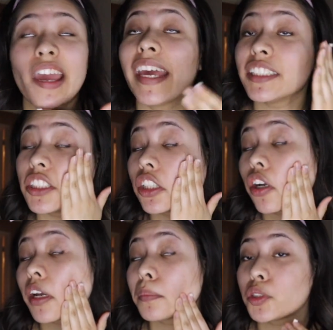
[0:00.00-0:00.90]

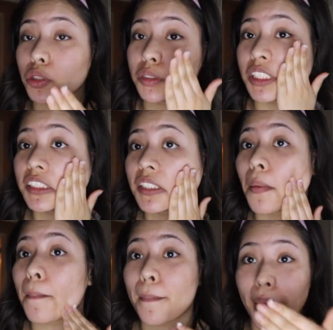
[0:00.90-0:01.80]
Instagram chooses
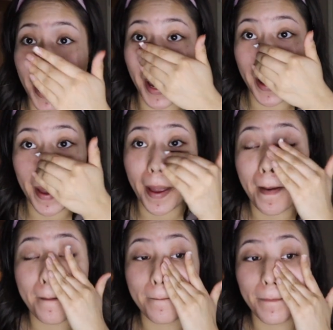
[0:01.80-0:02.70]
my
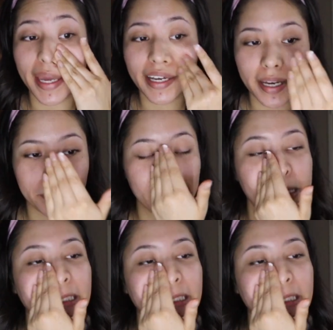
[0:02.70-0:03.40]
makeup.